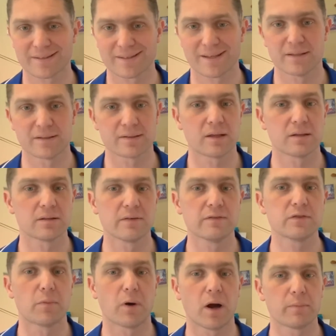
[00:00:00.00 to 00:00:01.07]
incentives
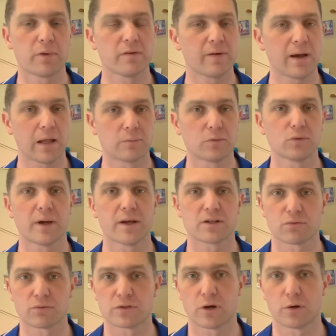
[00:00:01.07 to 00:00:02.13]
might be available as a
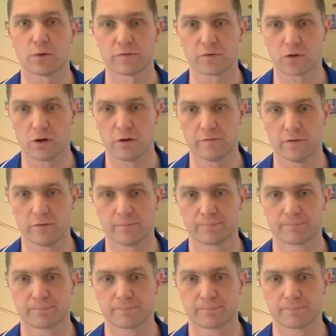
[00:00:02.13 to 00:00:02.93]
result of COVID.